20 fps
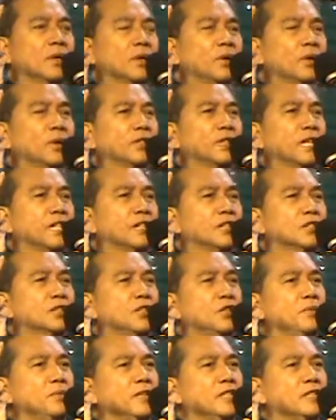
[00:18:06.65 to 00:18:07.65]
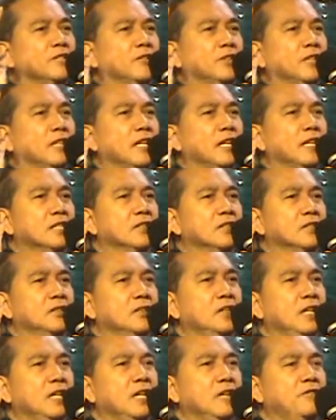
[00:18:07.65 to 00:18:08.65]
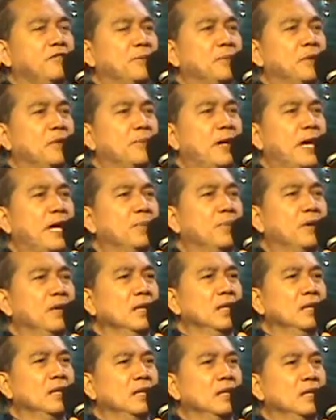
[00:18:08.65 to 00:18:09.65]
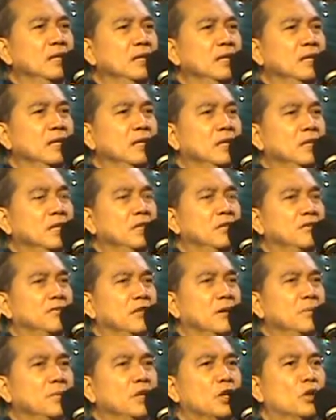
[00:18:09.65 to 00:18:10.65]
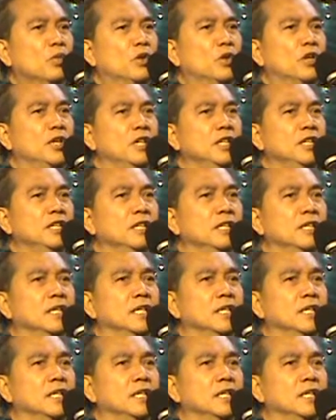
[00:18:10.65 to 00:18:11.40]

Lord, thank you so much for the lesson today from the Bible, from your word.